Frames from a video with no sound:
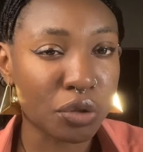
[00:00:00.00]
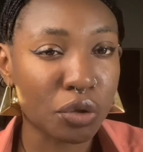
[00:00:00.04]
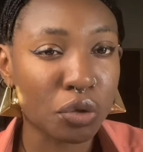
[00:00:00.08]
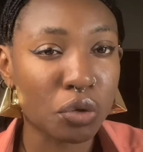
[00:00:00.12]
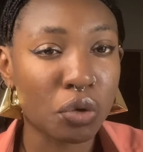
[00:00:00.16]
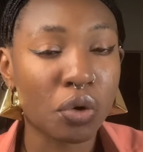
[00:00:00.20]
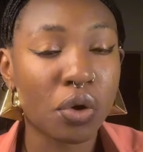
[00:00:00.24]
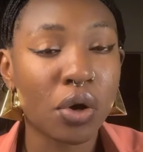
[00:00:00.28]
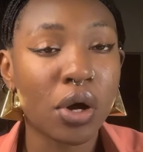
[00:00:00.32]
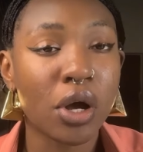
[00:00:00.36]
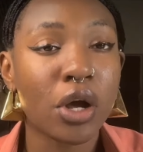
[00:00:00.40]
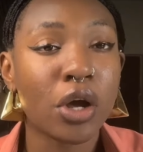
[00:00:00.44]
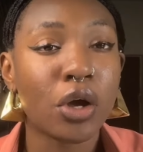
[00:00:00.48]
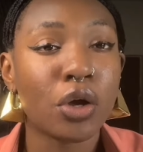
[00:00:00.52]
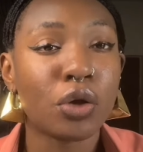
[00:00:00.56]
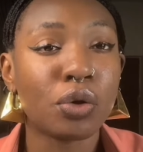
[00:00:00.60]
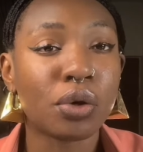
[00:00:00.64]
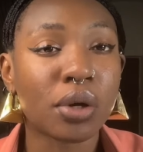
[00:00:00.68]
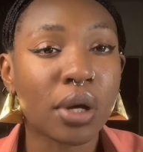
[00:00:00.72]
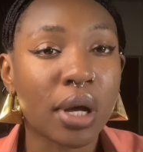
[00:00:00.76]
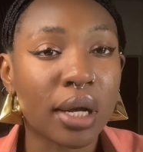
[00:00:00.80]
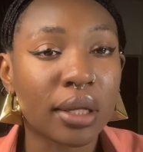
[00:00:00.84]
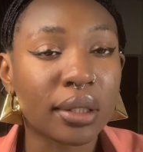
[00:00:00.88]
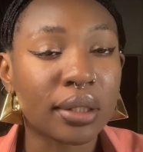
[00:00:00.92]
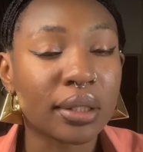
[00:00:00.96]
You know,
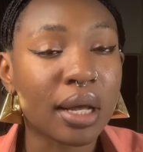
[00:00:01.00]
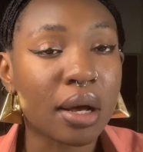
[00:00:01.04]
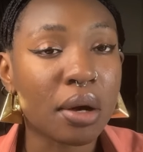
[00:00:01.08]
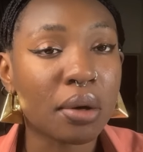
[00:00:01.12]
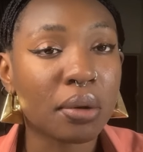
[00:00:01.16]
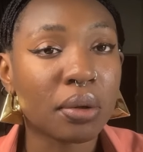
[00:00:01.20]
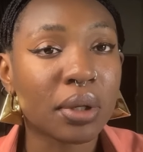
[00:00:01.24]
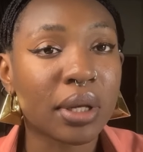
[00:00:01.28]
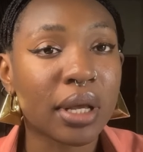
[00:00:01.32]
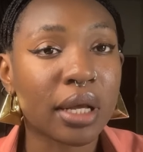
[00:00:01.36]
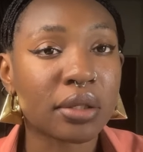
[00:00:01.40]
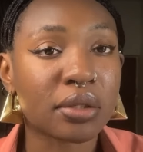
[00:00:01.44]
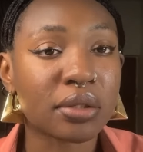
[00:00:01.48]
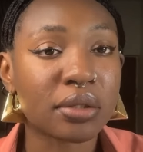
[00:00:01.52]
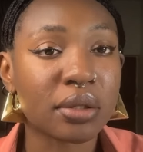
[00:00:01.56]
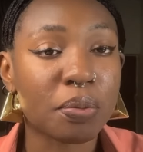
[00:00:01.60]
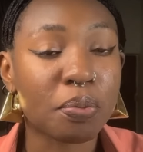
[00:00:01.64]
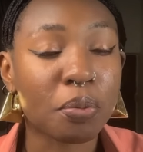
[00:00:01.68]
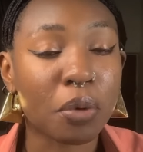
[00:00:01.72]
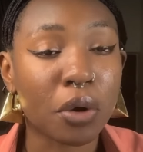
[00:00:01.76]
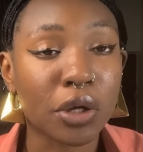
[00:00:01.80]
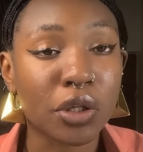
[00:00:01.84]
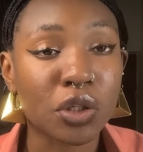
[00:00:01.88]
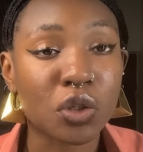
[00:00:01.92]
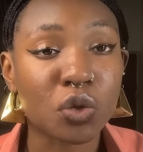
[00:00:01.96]
you can now get to
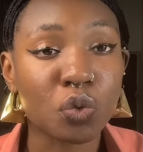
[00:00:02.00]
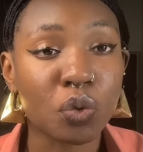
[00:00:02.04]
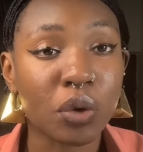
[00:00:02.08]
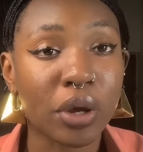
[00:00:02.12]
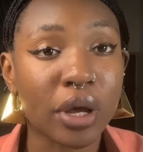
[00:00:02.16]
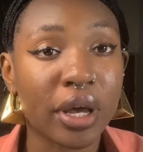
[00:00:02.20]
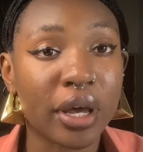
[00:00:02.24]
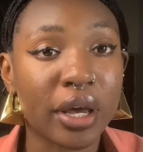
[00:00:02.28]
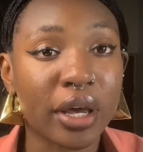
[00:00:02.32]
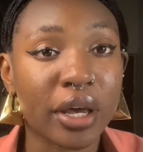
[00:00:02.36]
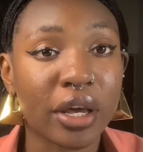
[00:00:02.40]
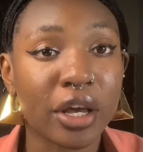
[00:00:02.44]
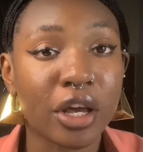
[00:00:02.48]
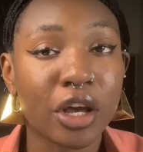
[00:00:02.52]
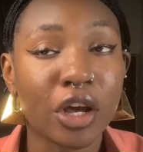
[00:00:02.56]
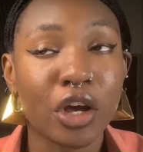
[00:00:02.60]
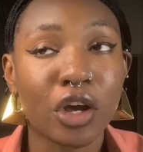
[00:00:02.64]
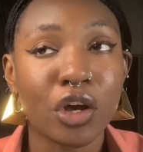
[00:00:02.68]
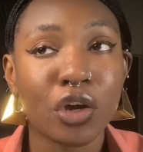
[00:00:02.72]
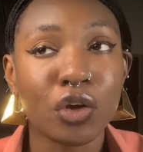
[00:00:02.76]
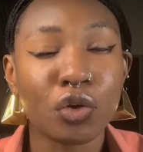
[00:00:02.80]
the point where